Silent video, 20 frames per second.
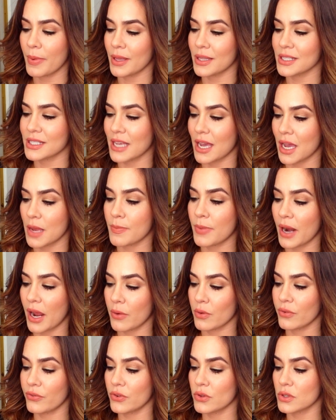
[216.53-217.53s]
inside but i
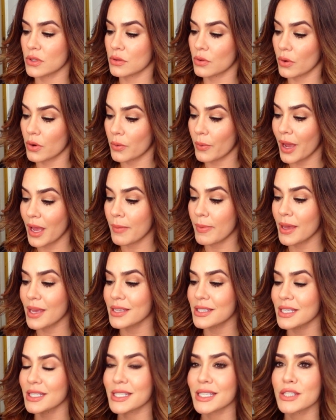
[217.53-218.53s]
refuse to throw it away
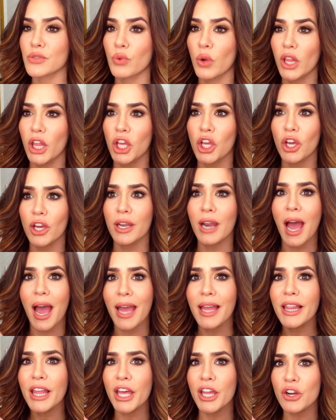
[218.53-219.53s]
because this is really good
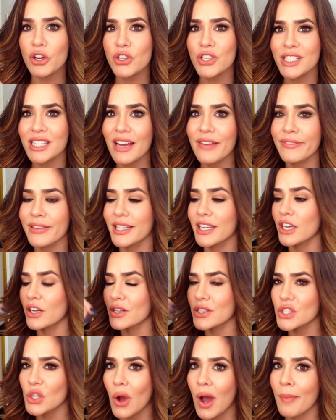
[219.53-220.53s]
highlighter stuff in here
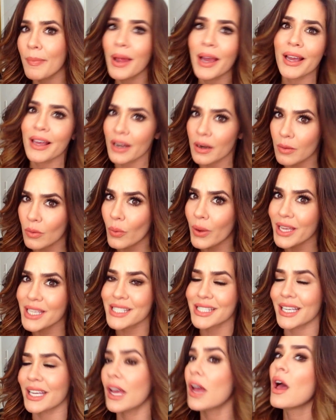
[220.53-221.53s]
so i'm not going to
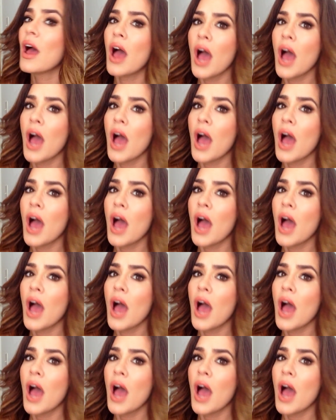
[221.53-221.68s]
waste it